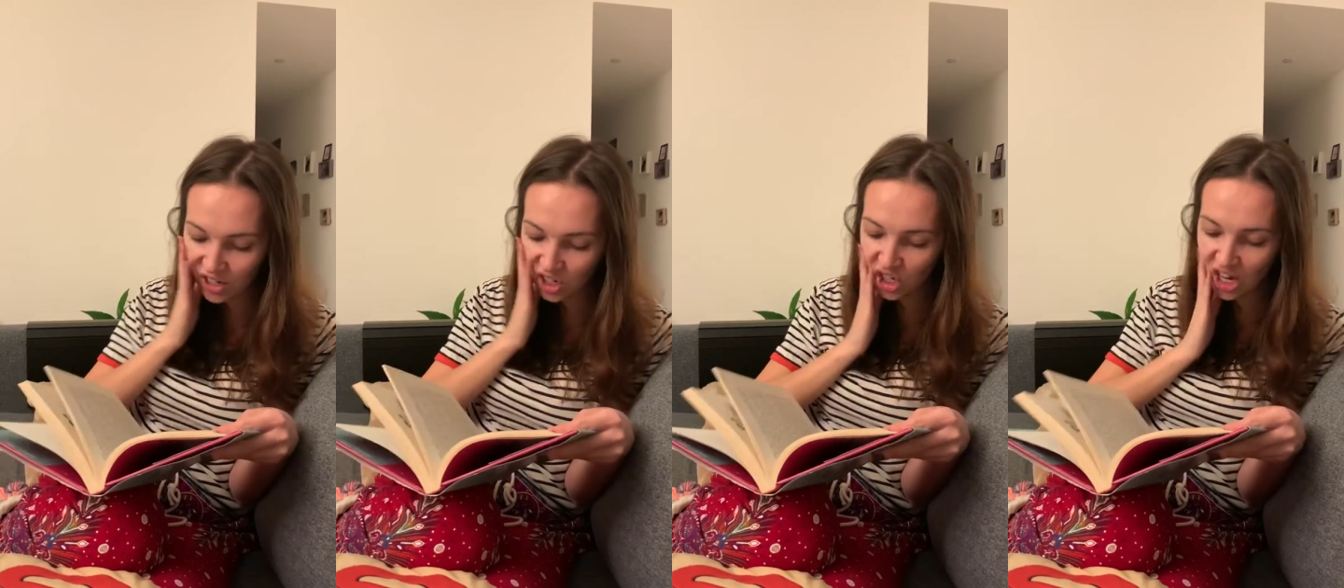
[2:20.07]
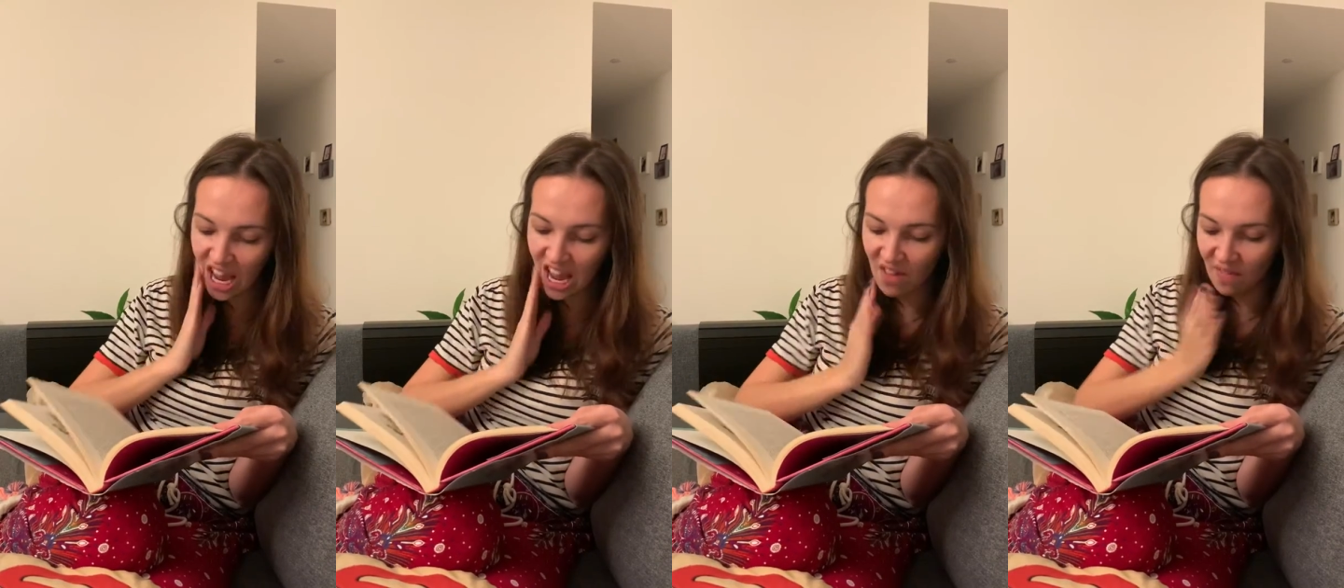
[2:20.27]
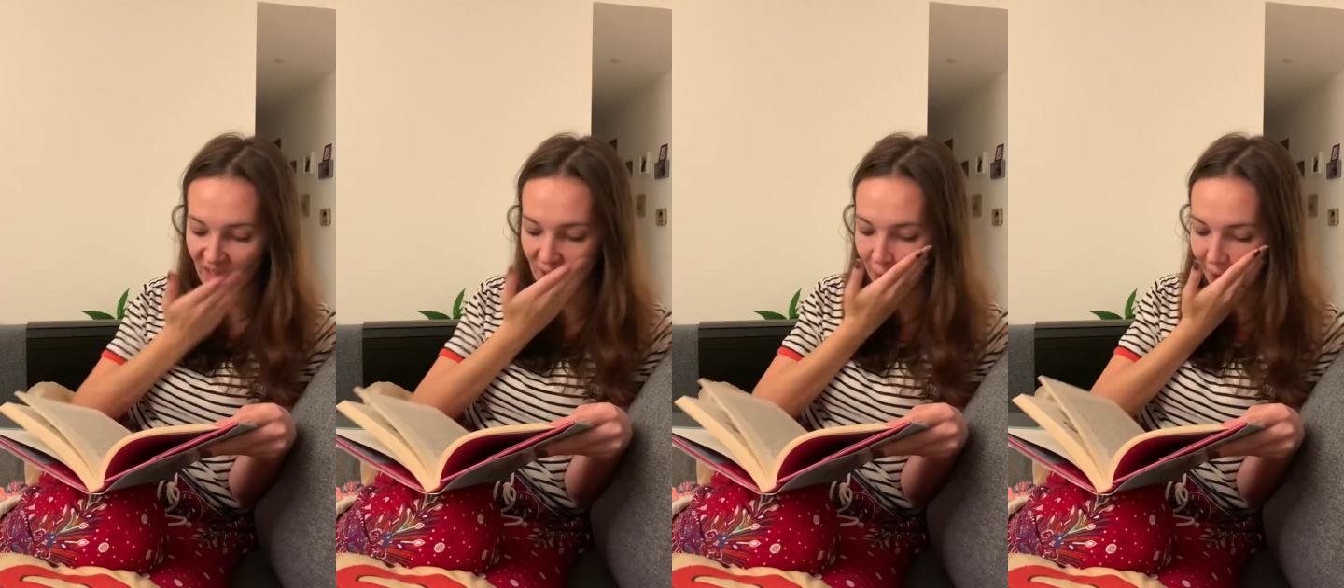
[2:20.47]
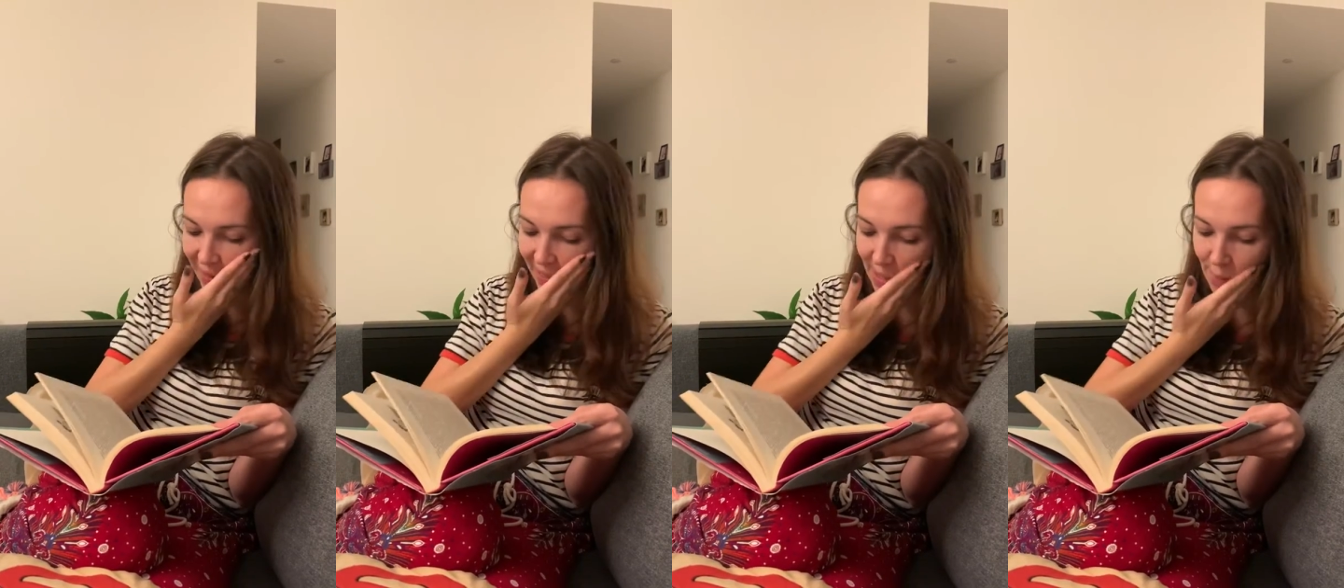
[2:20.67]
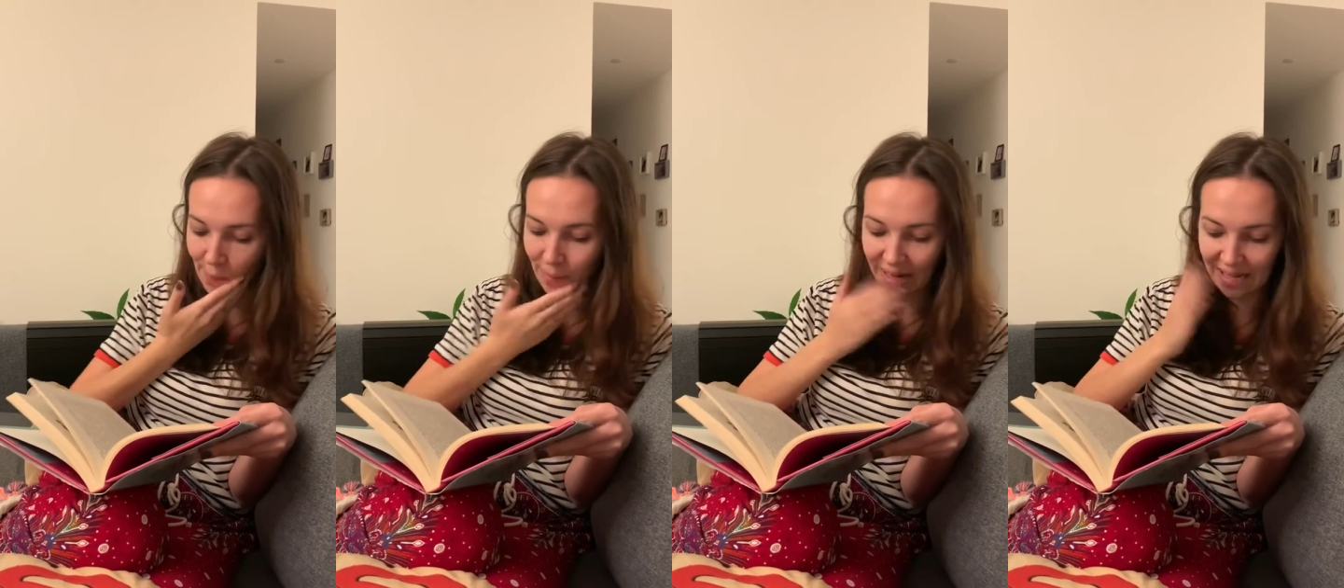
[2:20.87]
shaving was
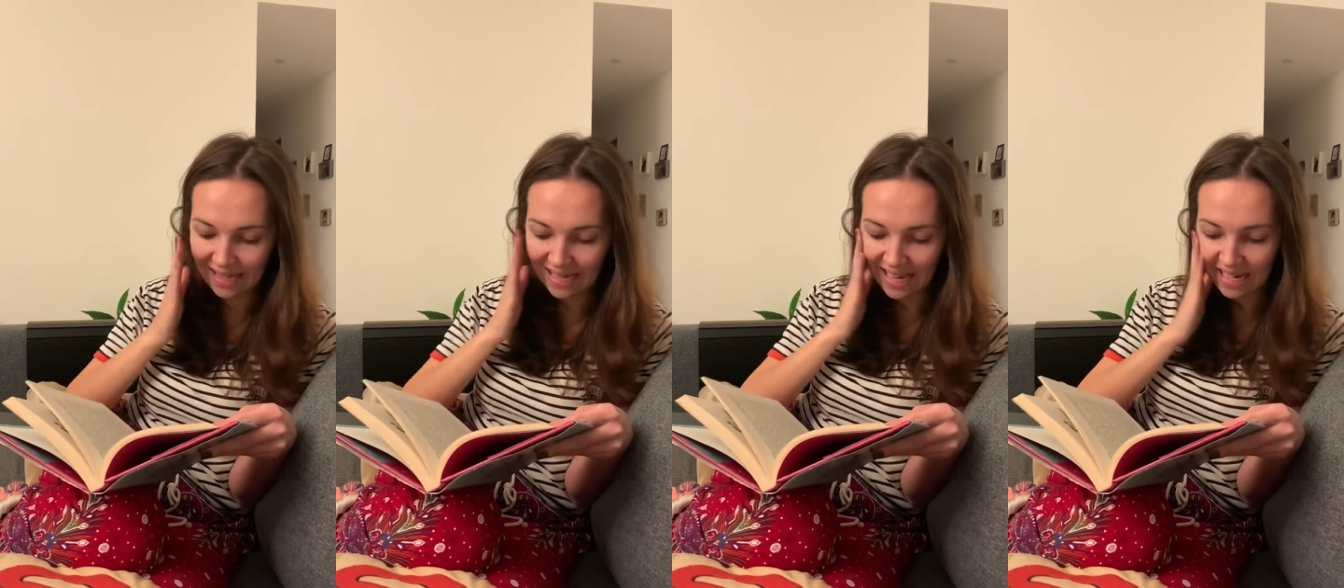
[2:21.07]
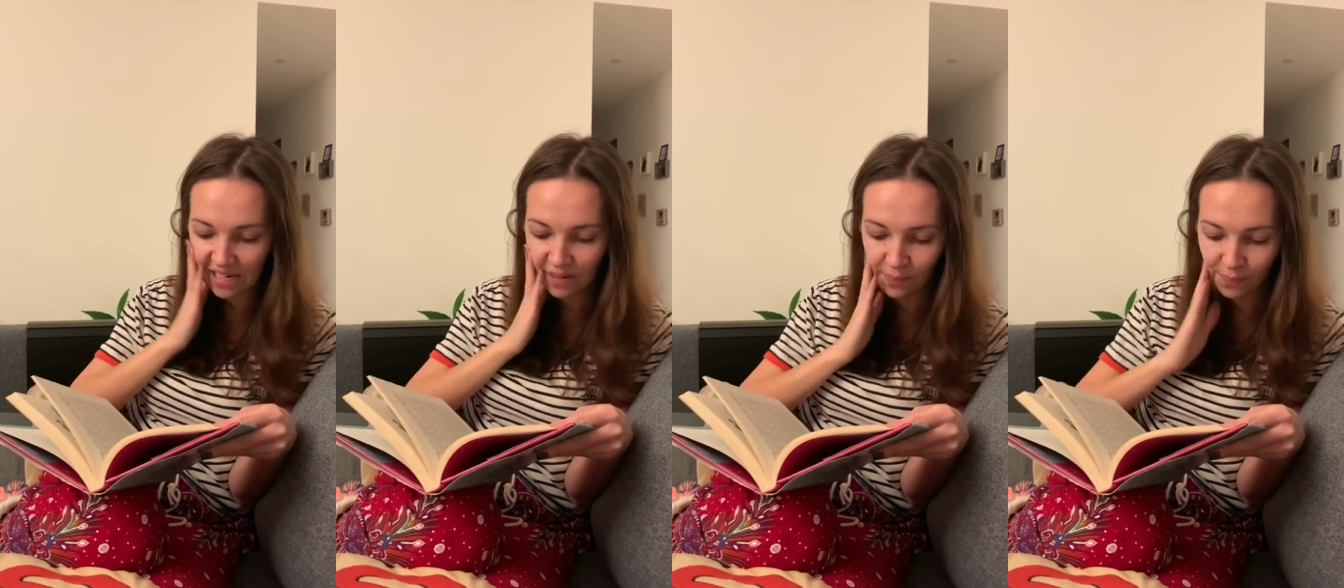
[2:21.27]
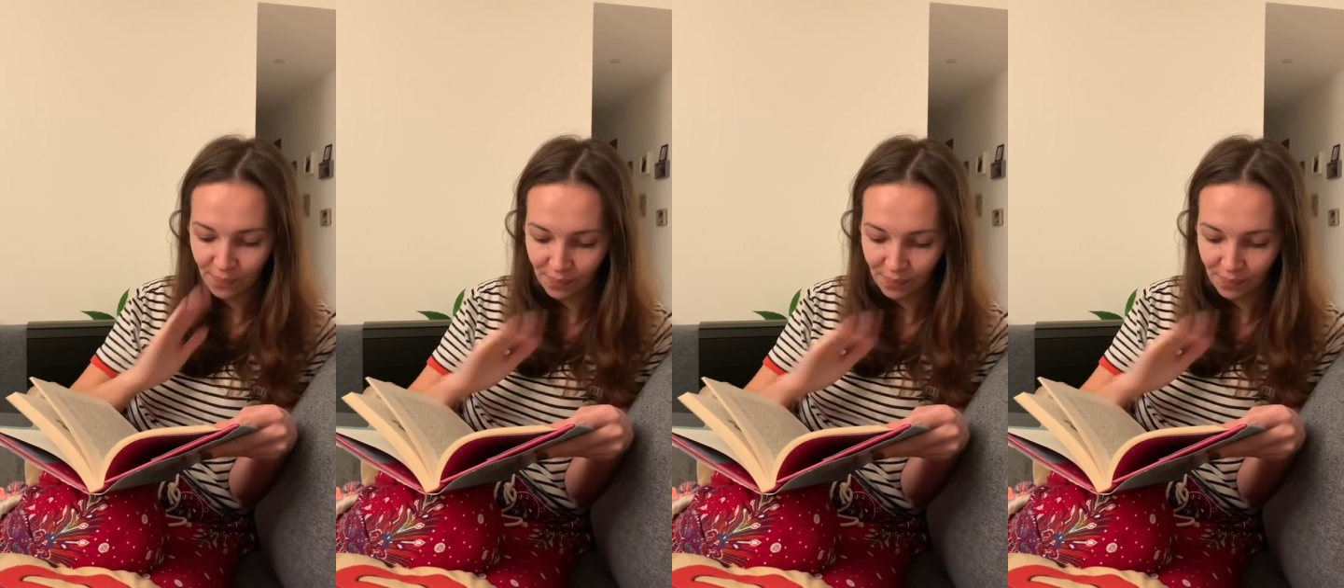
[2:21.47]
completed.